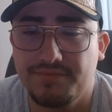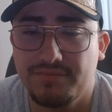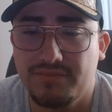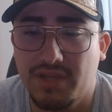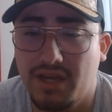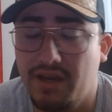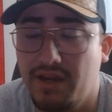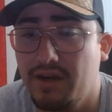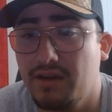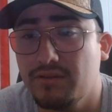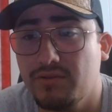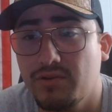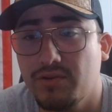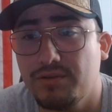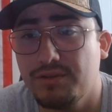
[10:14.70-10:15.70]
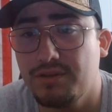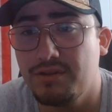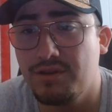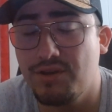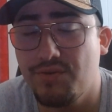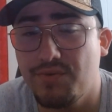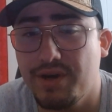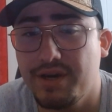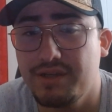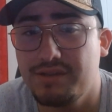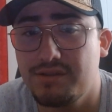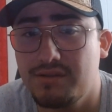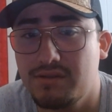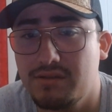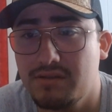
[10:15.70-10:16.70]
here locally in the
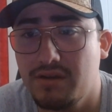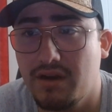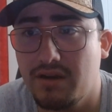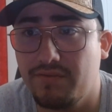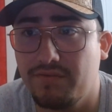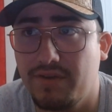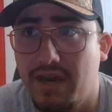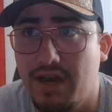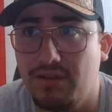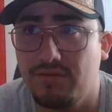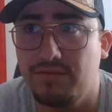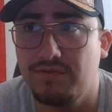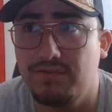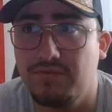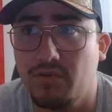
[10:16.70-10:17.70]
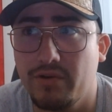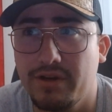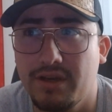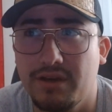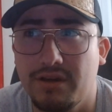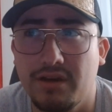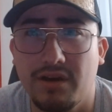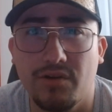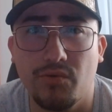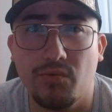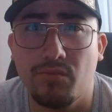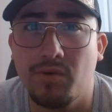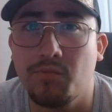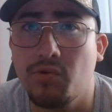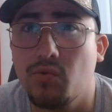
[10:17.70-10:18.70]
U.S., they're out of California. I don't
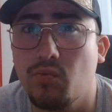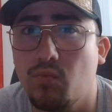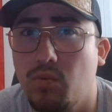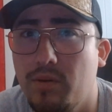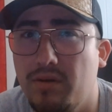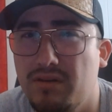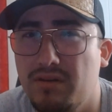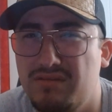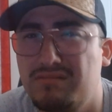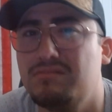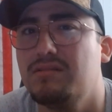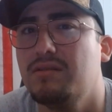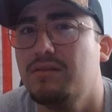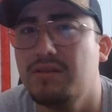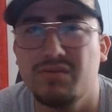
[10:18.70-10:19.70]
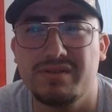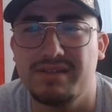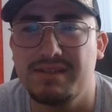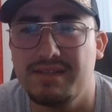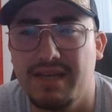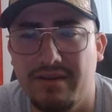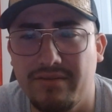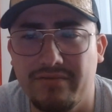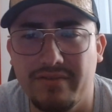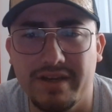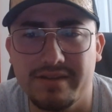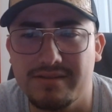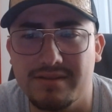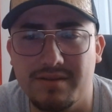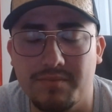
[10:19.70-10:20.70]
remember what I think it was Santa Fe
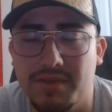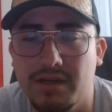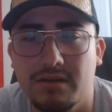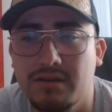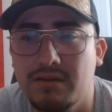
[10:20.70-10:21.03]
something.